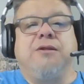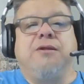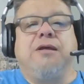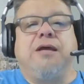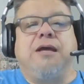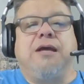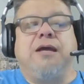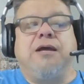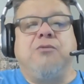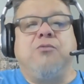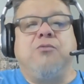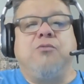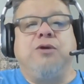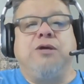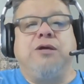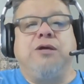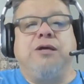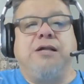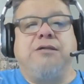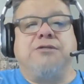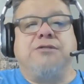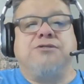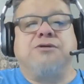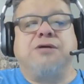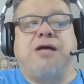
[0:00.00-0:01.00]
And we
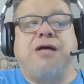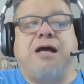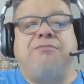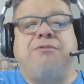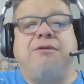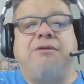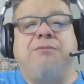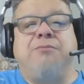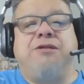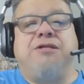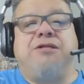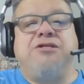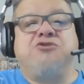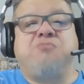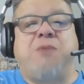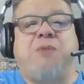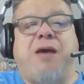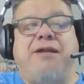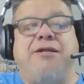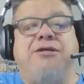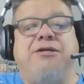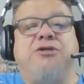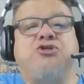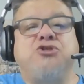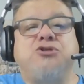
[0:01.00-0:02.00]
also have them in
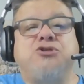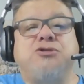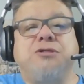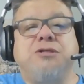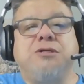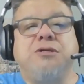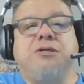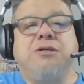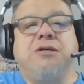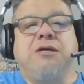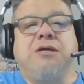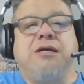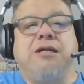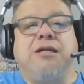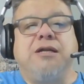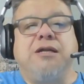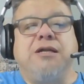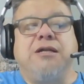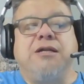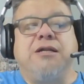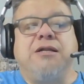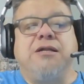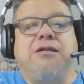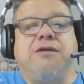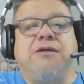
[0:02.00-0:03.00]
Spanish.
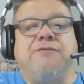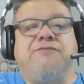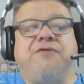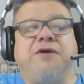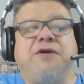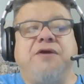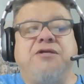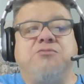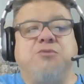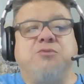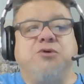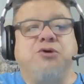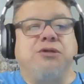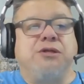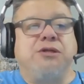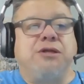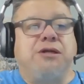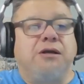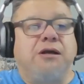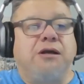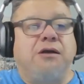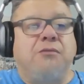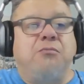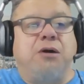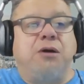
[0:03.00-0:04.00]
In Facebook,
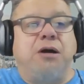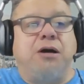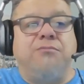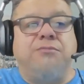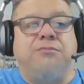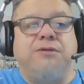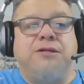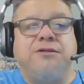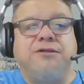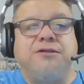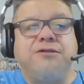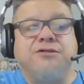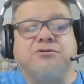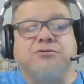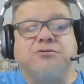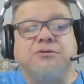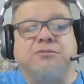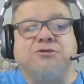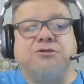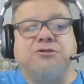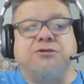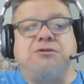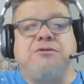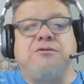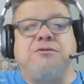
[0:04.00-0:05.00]
they're above the
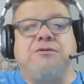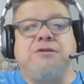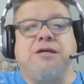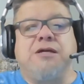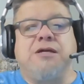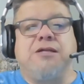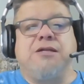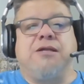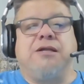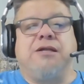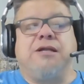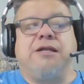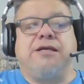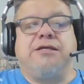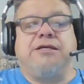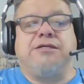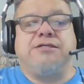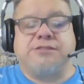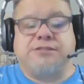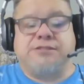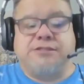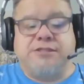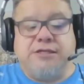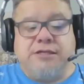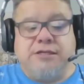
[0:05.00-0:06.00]
description and the
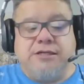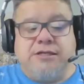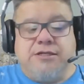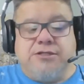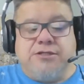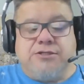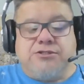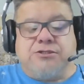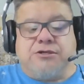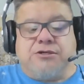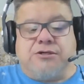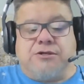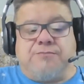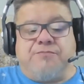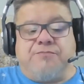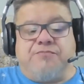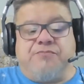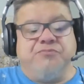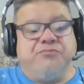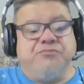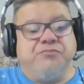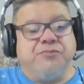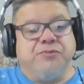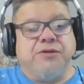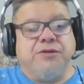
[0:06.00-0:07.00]
links. So,
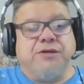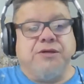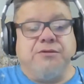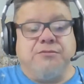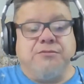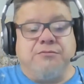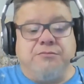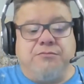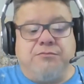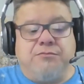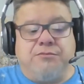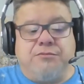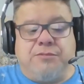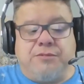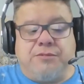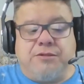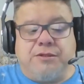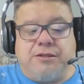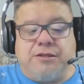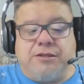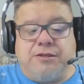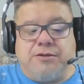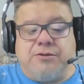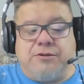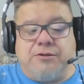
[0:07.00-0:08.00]

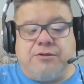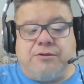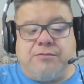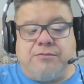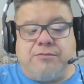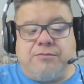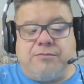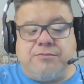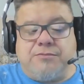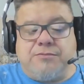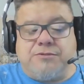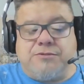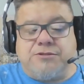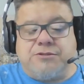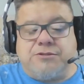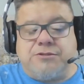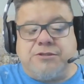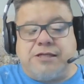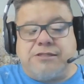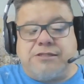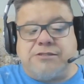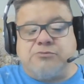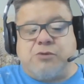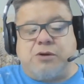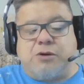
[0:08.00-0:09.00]
you know, so
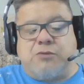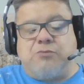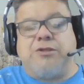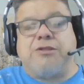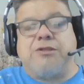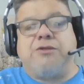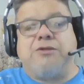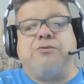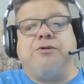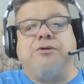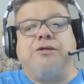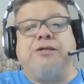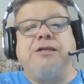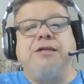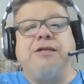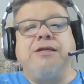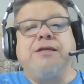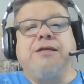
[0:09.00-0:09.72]
that's what we're doing.